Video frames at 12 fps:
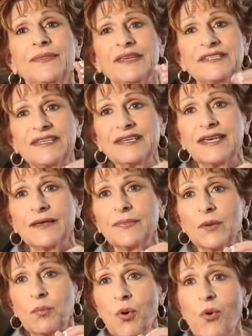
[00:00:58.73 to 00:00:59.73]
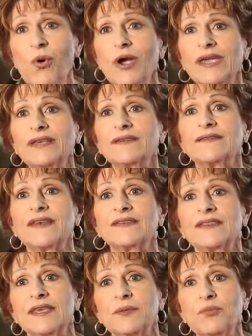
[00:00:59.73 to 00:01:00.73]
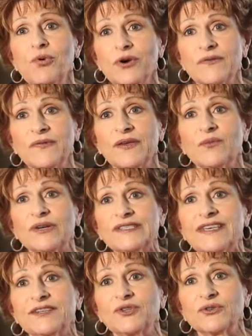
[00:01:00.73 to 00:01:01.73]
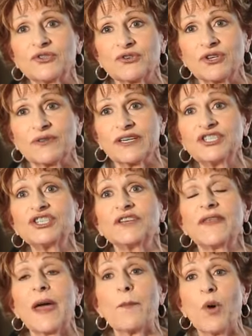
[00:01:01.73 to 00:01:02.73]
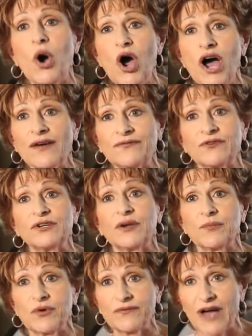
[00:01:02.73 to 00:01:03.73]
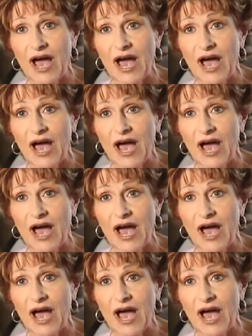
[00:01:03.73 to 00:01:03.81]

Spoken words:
they didn't get the point that the important thing was he had no circulation in that paw for a number of